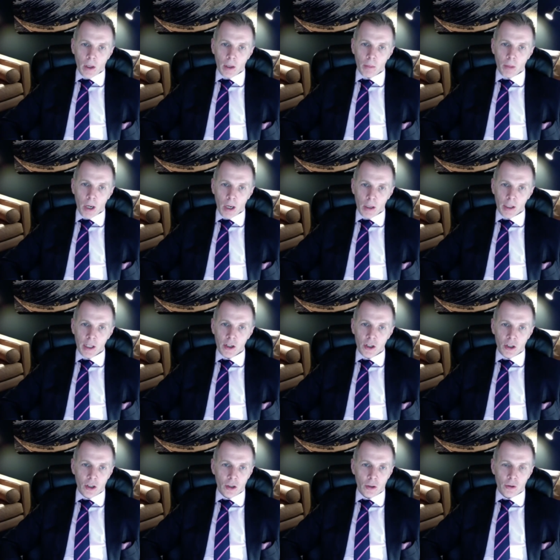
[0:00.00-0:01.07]
Partly
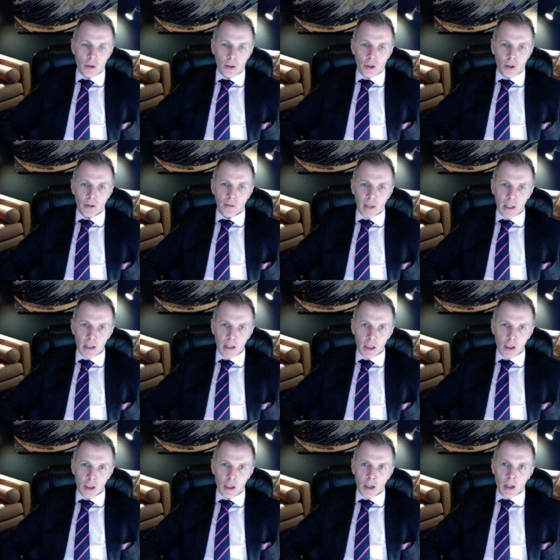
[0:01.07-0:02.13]
just due to their
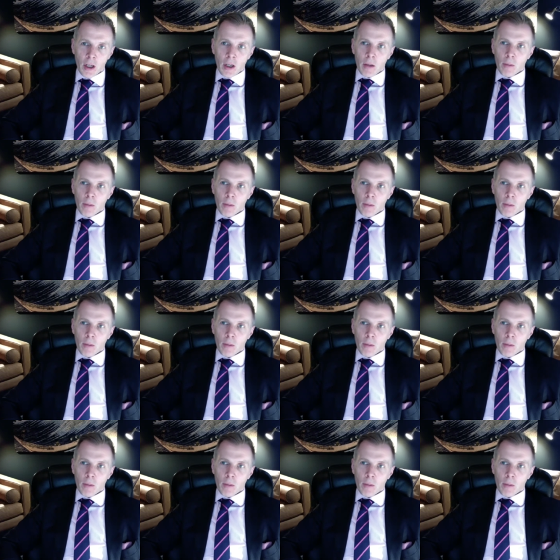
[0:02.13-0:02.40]
vintage. But